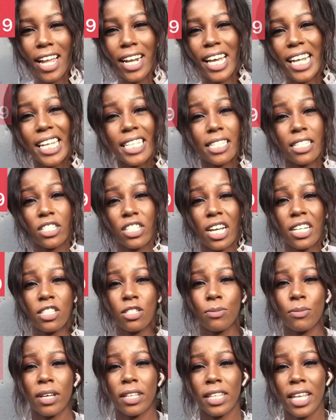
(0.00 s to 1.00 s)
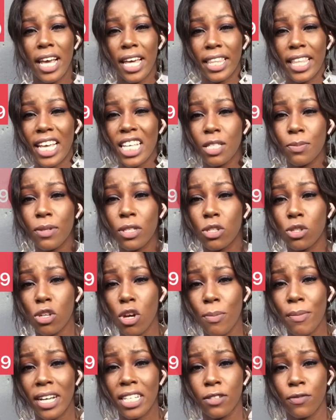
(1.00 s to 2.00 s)
Ladies and gentlemen, there's been
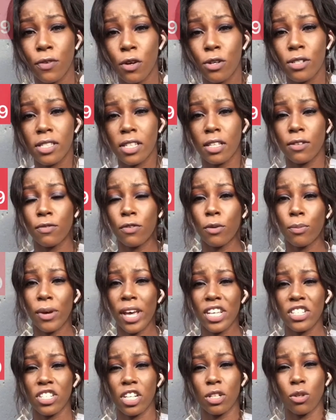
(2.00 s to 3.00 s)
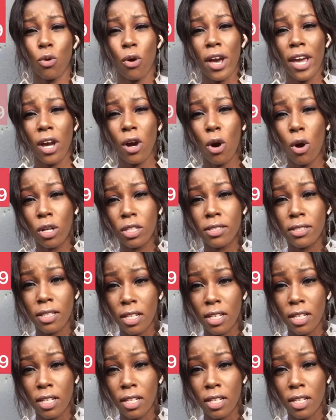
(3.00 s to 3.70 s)
so much false information going on